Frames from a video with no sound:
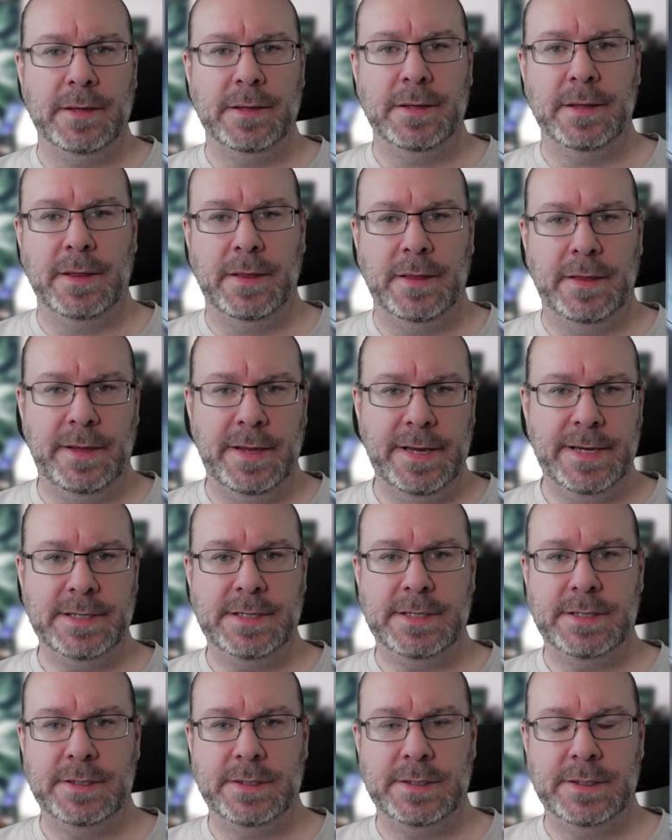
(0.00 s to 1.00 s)

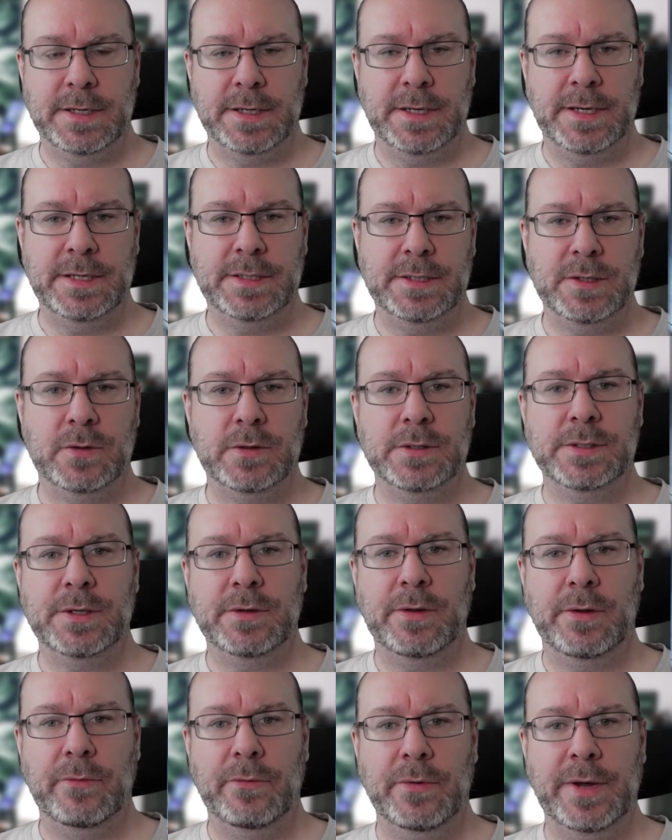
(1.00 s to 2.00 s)
This is also the
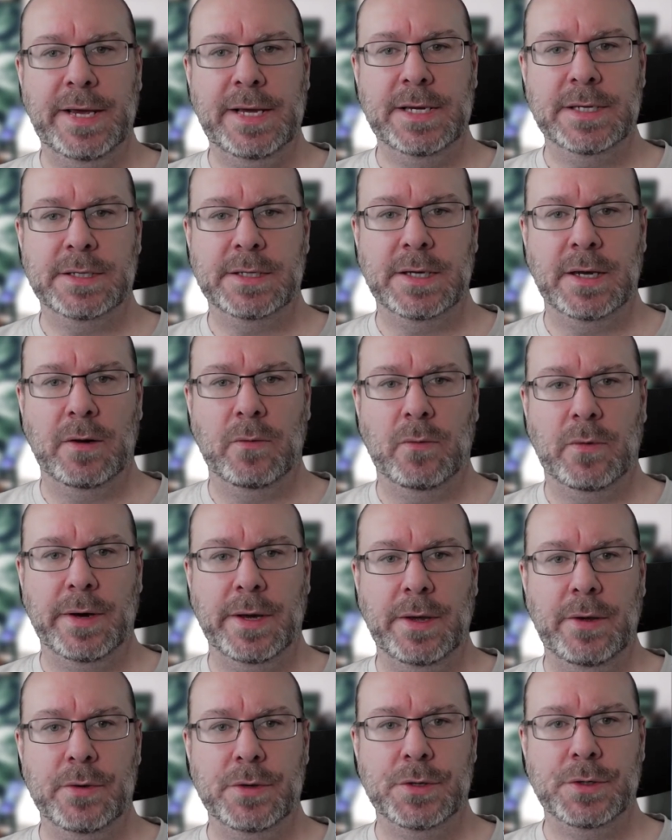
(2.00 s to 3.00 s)
reason why
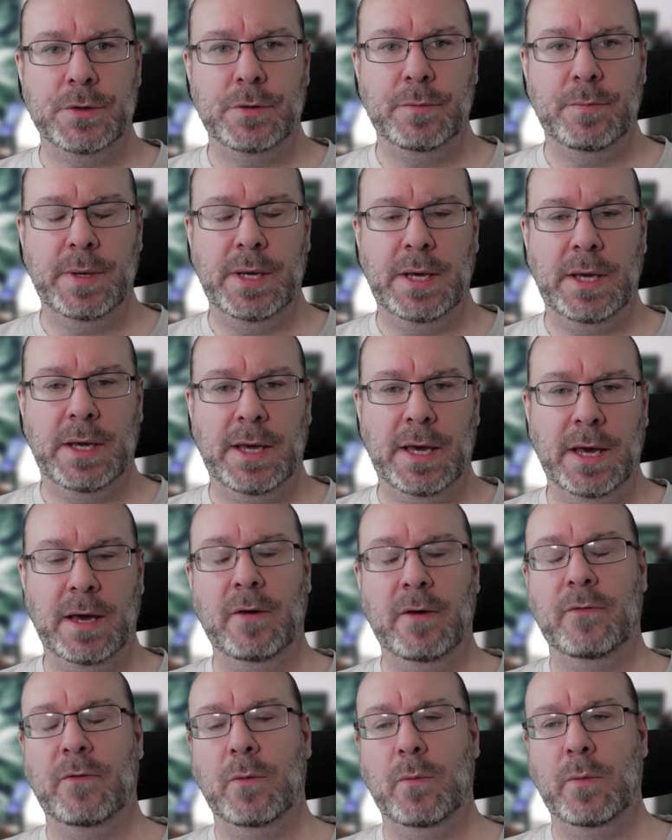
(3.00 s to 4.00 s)
you should be
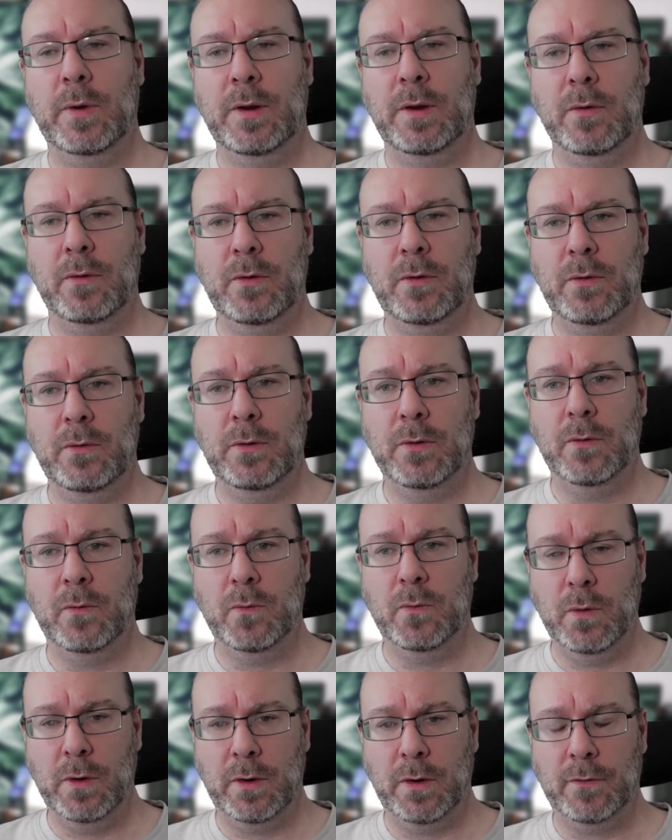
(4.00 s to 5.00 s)
careful when you do your
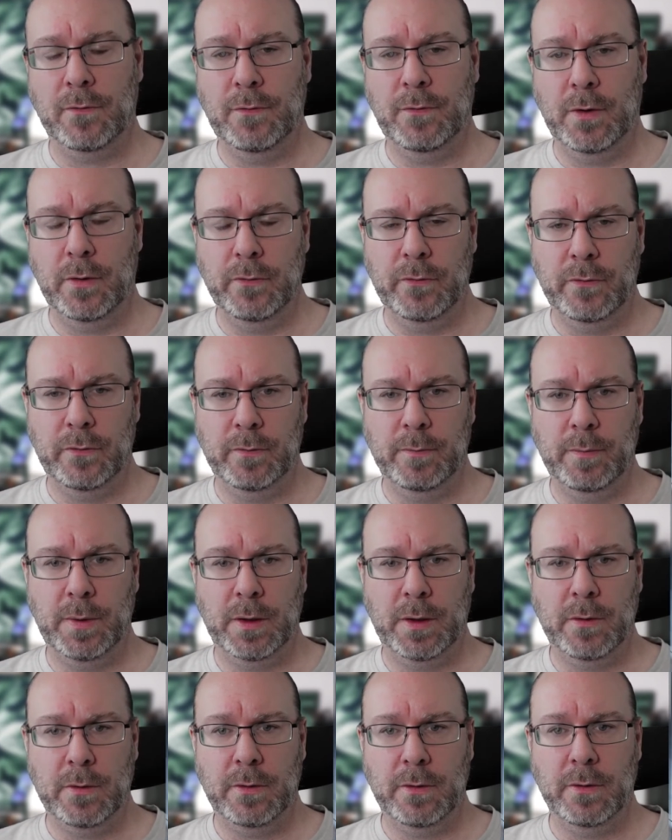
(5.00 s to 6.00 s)
workflows,
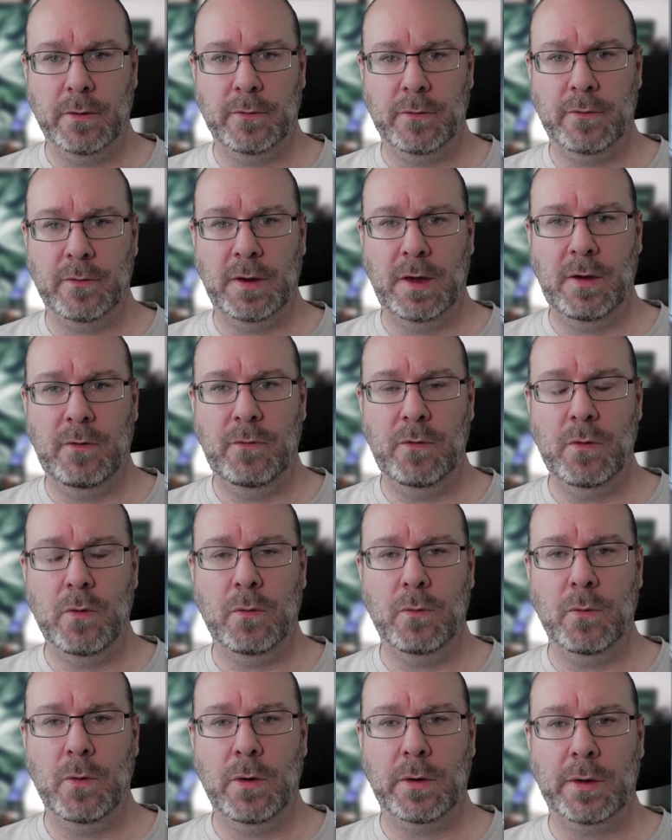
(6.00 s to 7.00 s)
because if you're
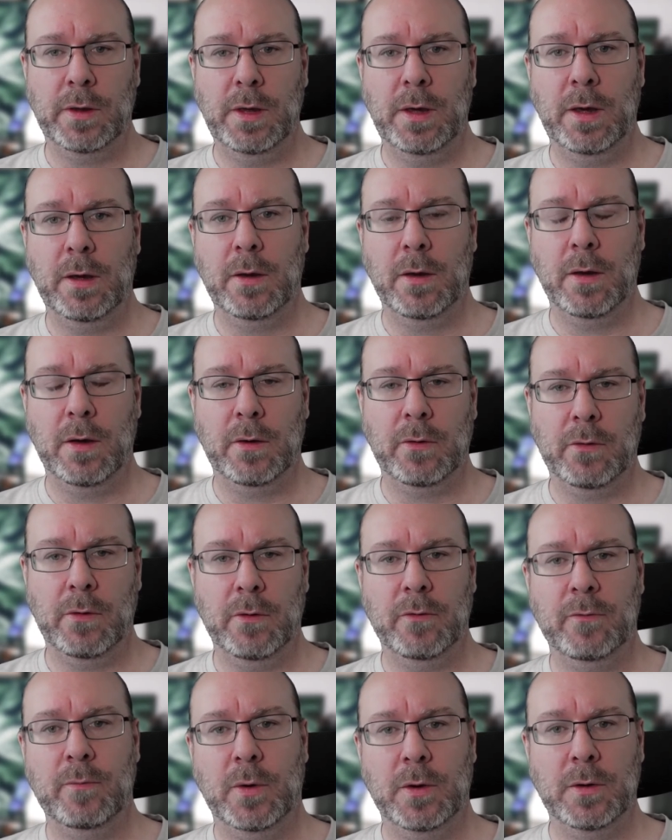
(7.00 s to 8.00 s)
working across
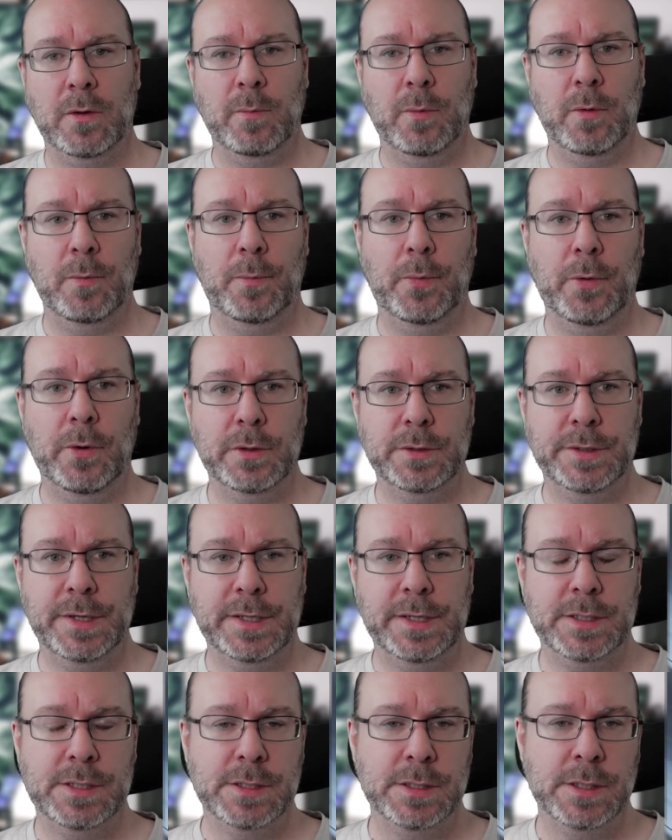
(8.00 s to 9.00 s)
multiple
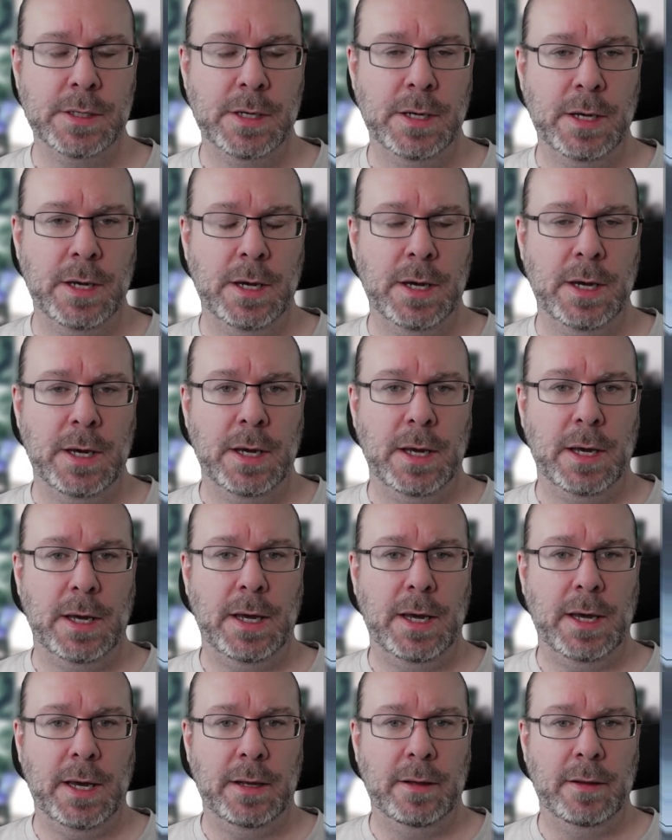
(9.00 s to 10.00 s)
projects
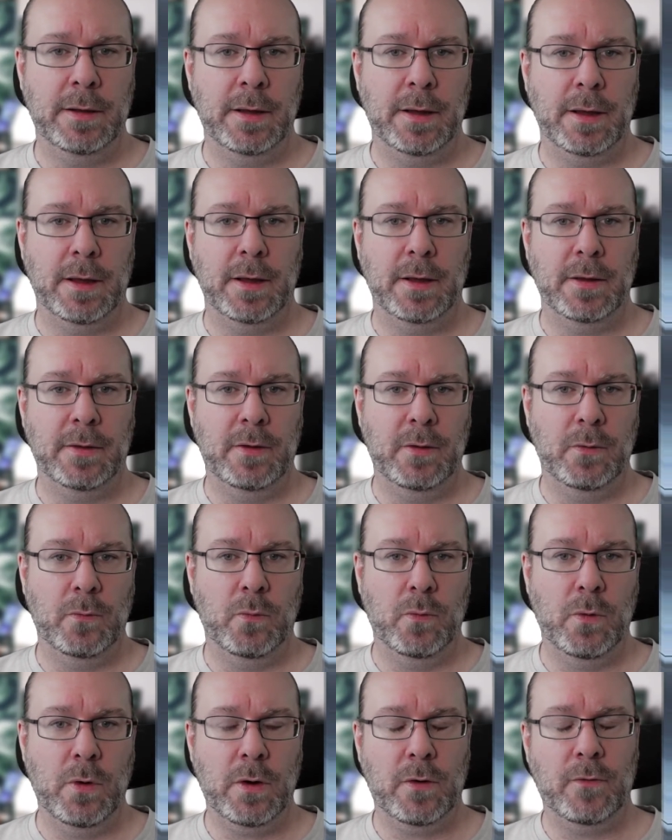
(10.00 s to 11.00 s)
and the
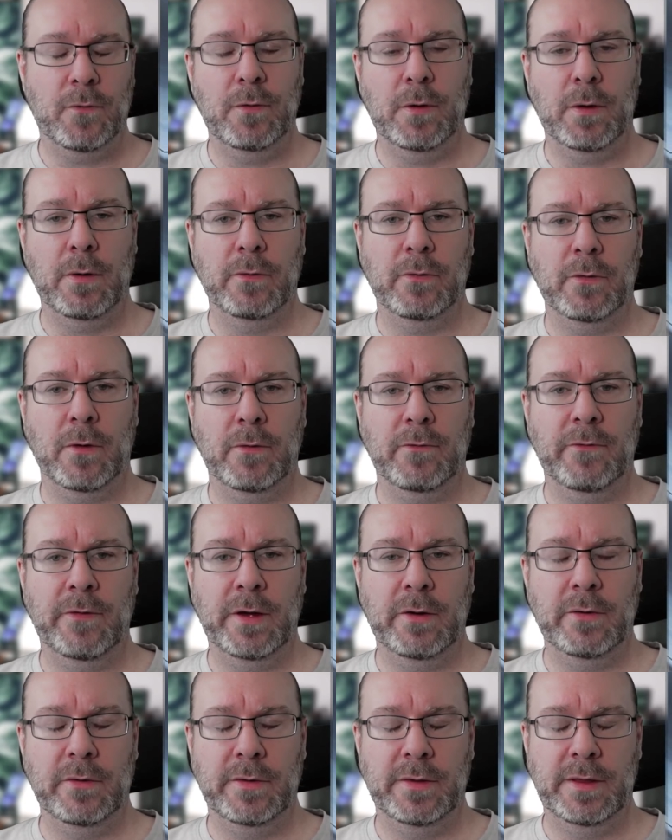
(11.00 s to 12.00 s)
workflows are very
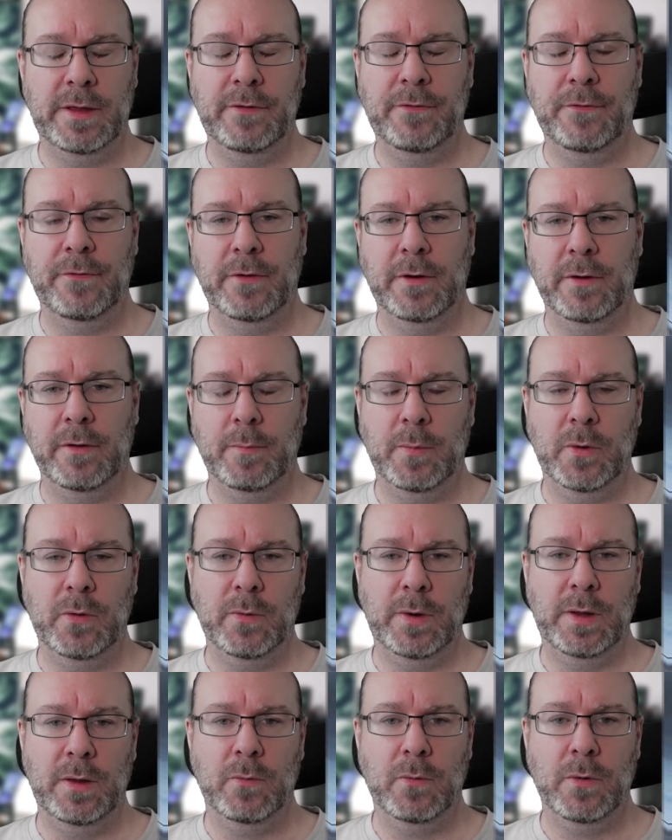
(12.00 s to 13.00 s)
different between
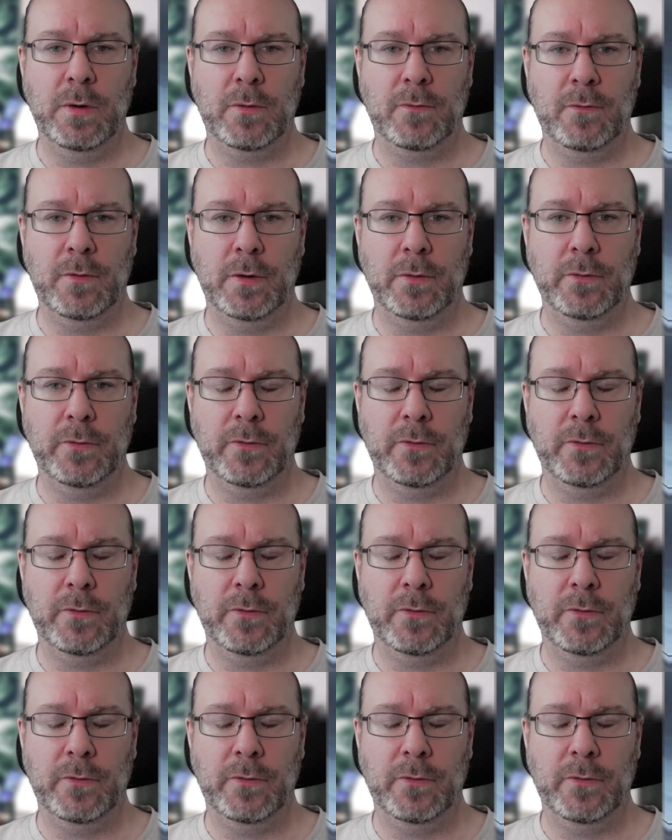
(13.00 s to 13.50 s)
the workflows,